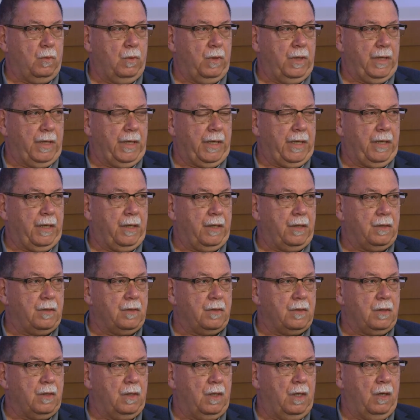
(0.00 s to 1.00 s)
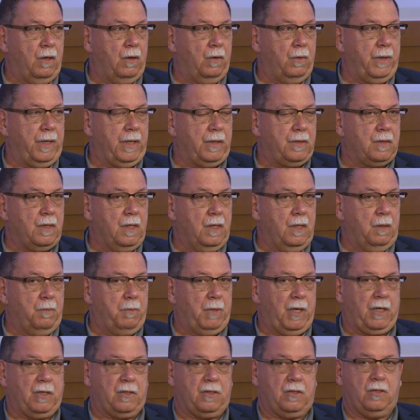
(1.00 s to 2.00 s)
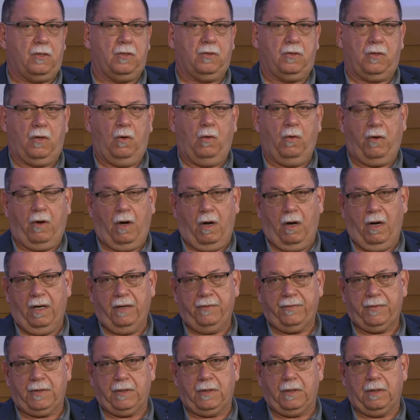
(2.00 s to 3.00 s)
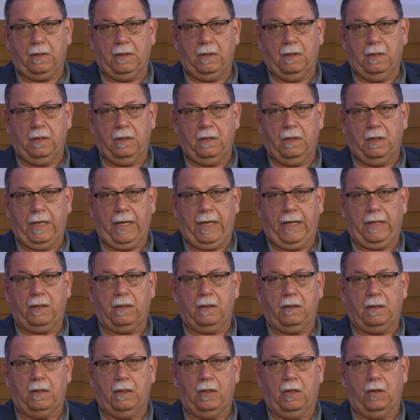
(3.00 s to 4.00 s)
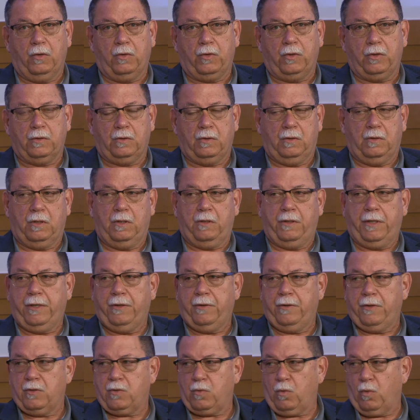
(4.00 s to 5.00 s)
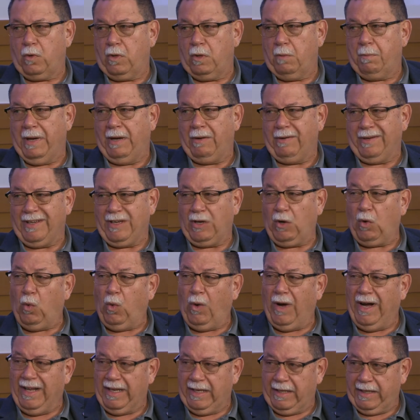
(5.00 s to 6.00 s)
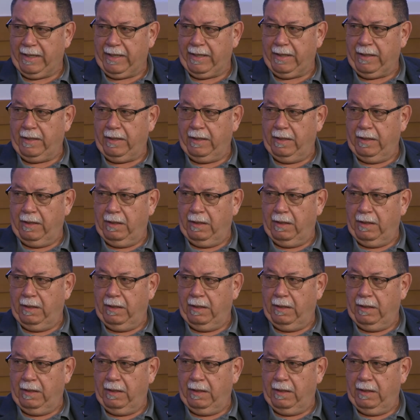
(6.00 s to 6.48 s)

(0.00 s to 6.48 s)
what it is. It's because so often that, you'll hear this word about equality.